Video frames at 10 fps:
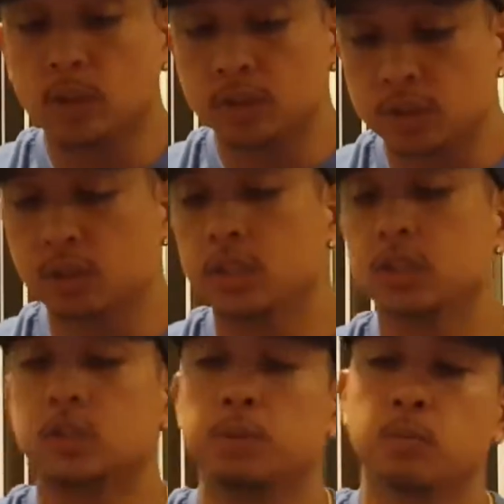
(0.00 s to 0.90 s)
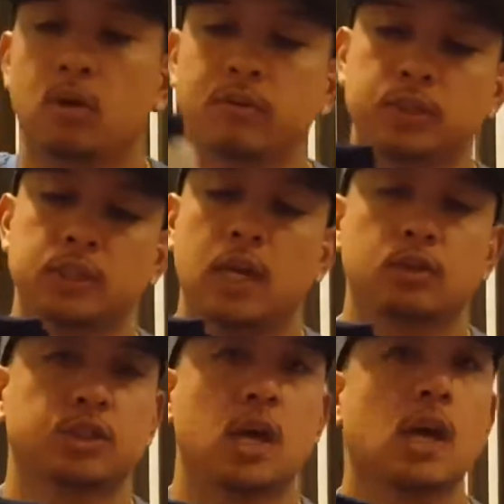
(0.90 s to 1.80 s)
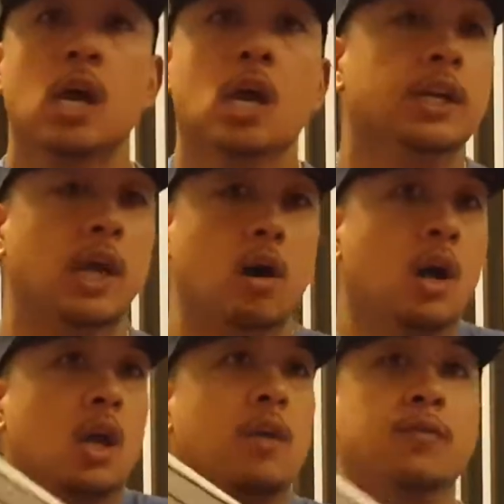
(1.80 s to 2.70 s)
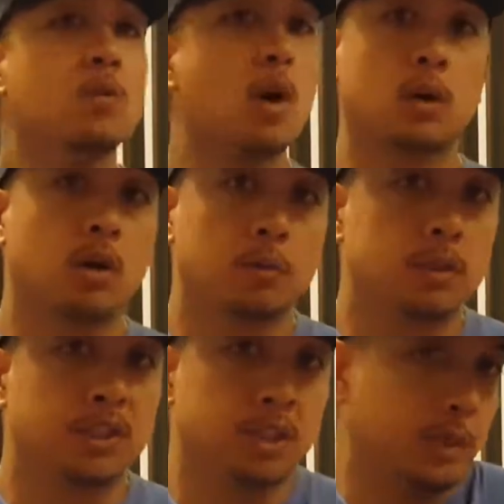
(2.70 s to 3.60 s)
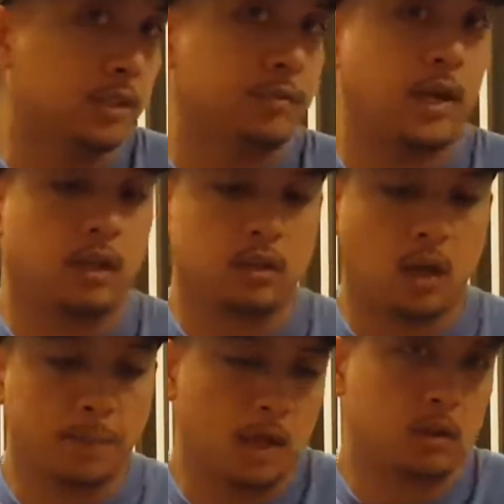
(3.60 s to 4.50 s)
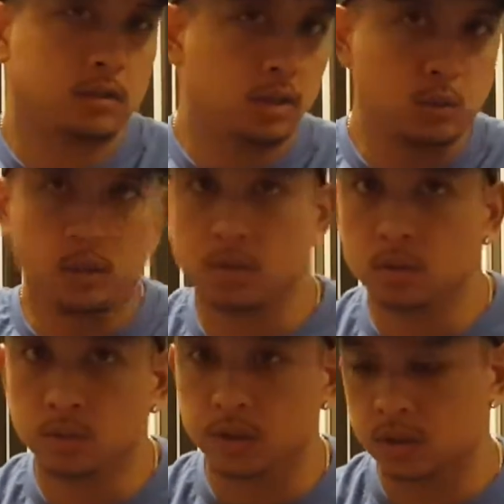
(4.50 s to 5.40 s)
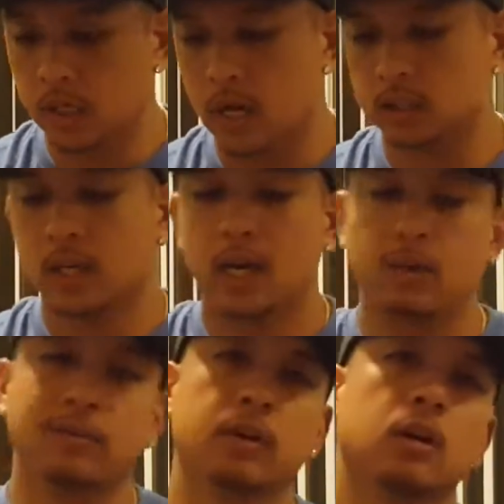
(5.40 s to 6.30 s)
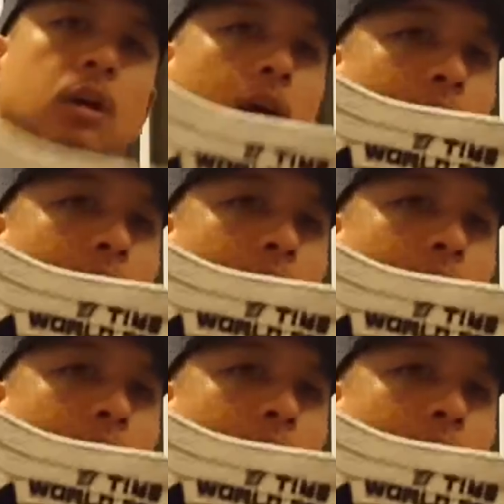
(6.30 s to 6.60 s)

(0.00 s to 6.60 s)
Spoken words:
would consider these to be more of a style sock. Now, if you want to wear them to the gym, that's fine. I'm not going to tell you what to do with your socks. However,